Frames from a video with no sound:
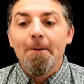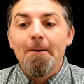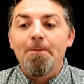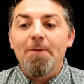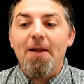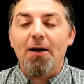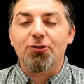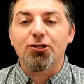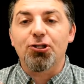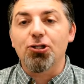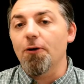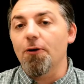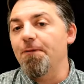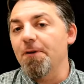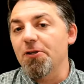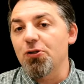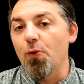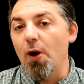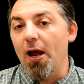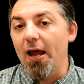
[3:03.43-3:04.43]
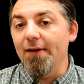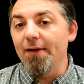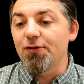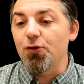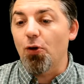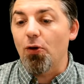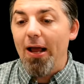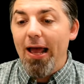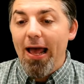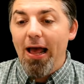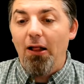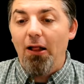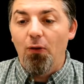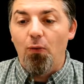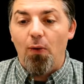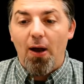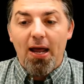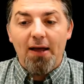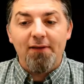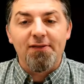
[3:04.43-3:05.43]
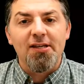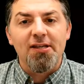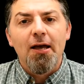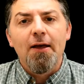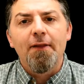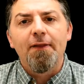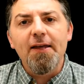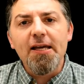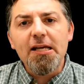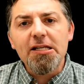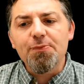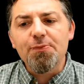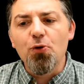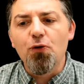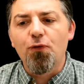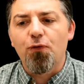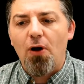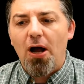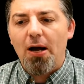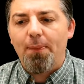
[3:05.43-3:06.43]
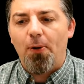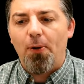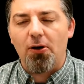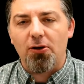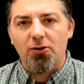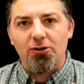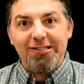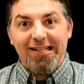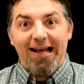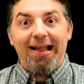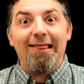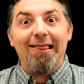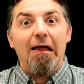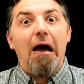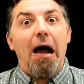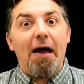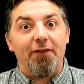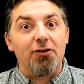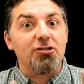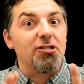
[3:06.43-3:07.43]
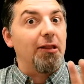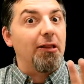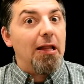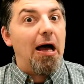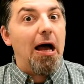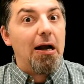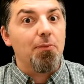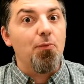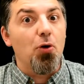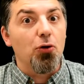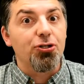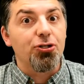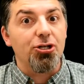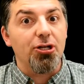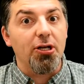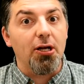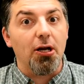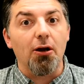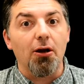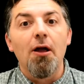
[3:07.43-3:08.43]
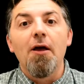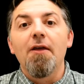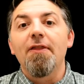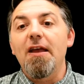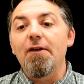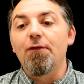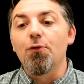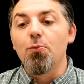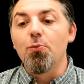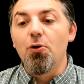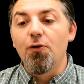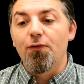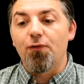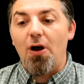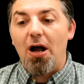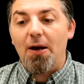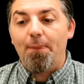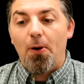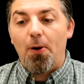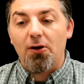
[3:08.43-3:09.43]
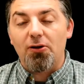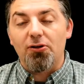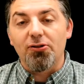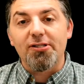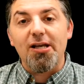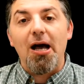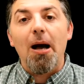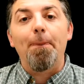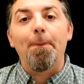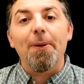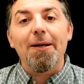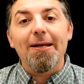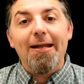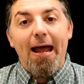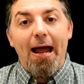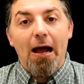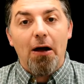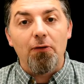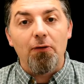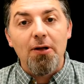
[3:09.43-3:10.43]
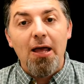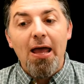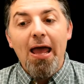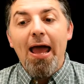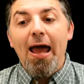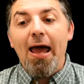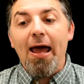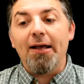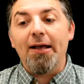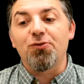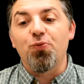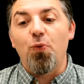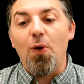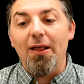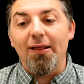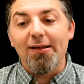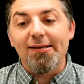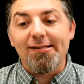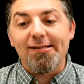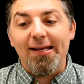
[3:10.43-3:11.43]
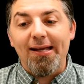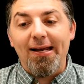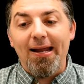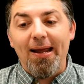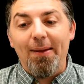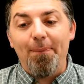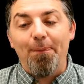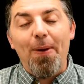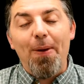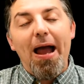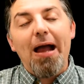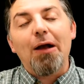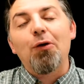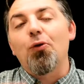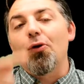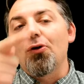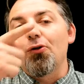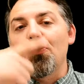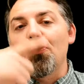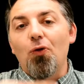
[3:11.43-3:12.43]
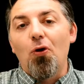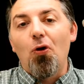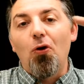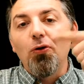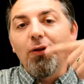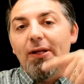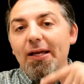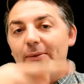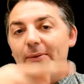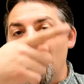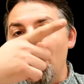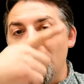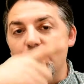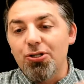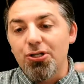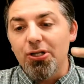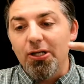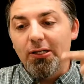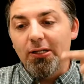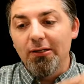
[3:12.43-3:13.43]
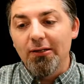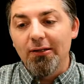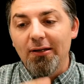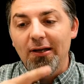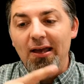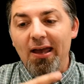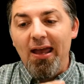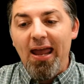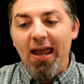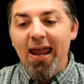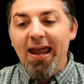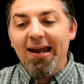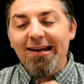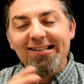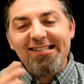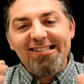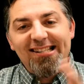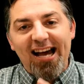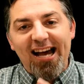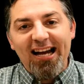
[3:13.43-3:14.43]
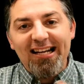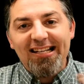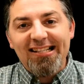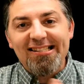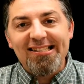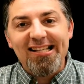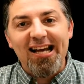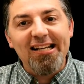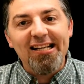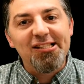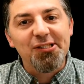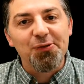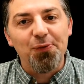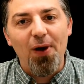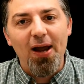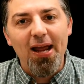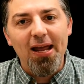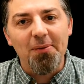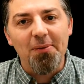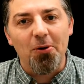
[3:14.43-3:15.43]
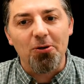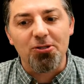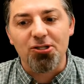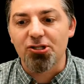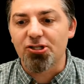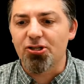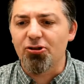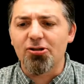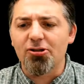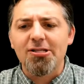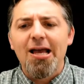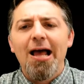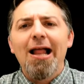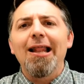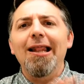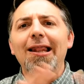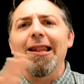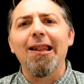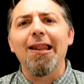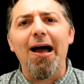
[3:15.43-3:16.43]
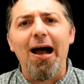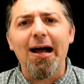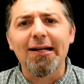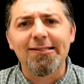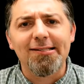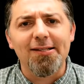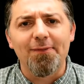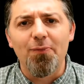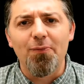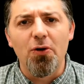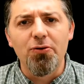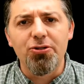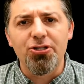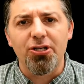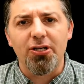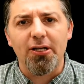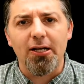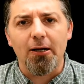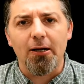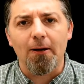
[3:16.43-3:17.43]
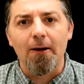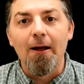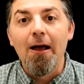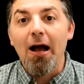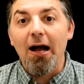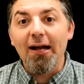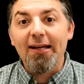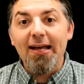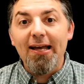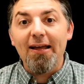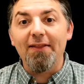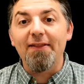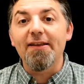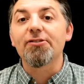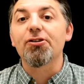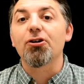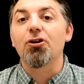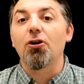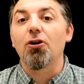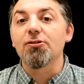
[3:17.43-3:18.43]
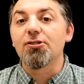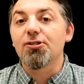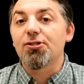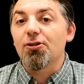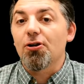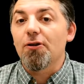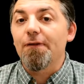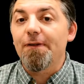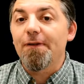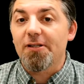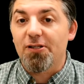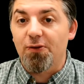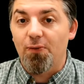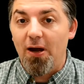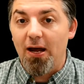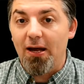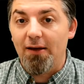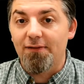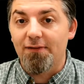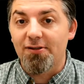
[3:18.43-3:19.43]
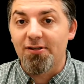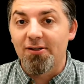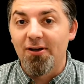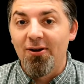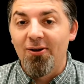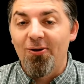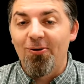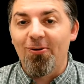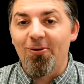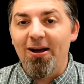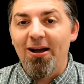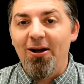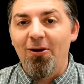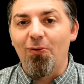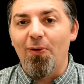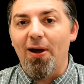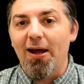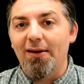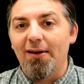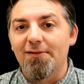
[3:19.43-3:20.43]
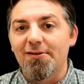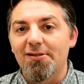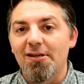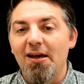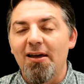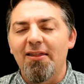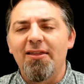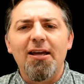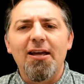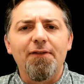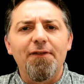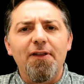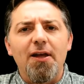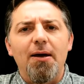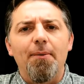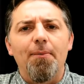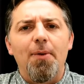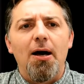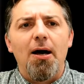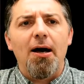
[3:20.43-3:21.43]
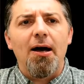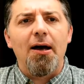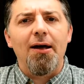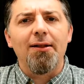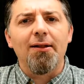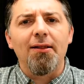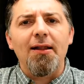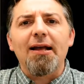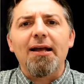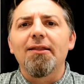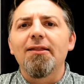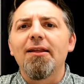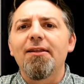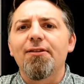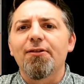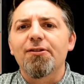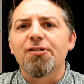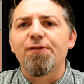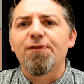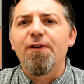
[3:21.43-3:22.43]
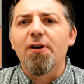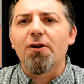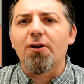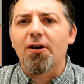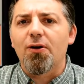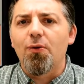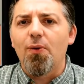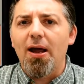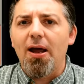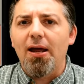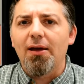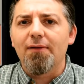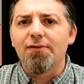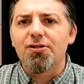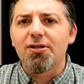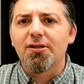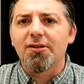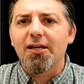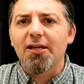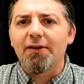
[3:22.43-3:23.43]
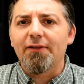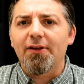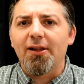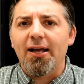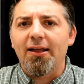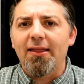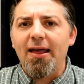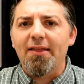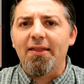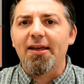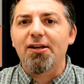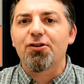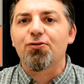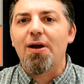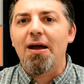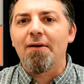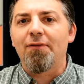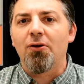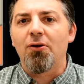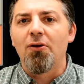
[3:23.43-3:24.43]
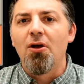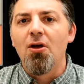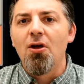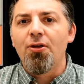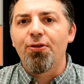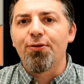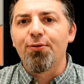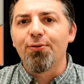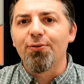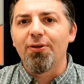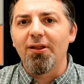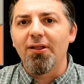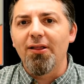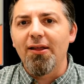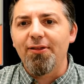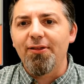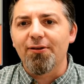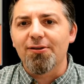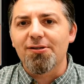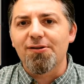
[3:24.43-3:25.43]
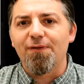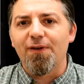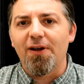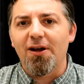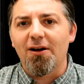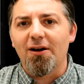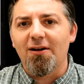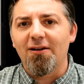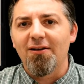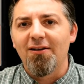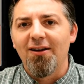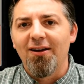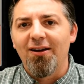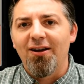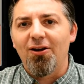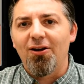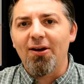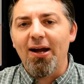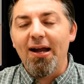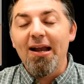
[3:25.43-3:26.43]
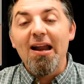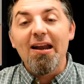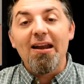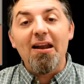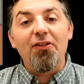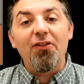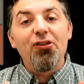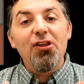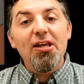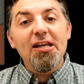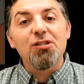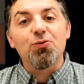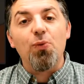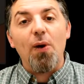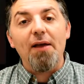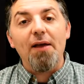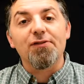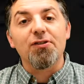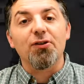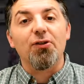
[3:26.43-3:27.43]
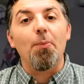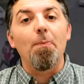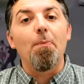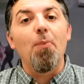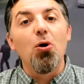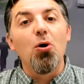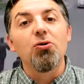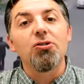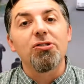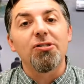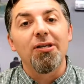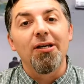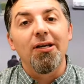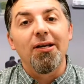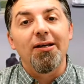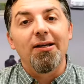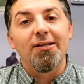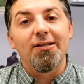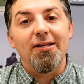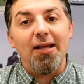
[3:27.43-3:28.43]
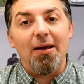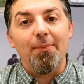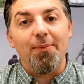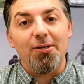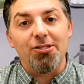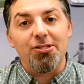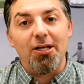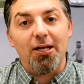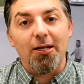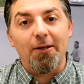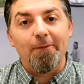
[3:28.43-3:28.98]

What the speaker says: Now, surface waves, or L waves, these move rock particles a lot. There's a lot of motion here. They move rock particles up and down, as well as in a backward rolling motion and a side-to-side swaying motion. So there's lots of motion here. Again, these are called surface waves, or L waves. Think of them like lithospheric waves. You could think of it like that. They travel through the lithosphere. Okay? Now, these waves are the most damaging.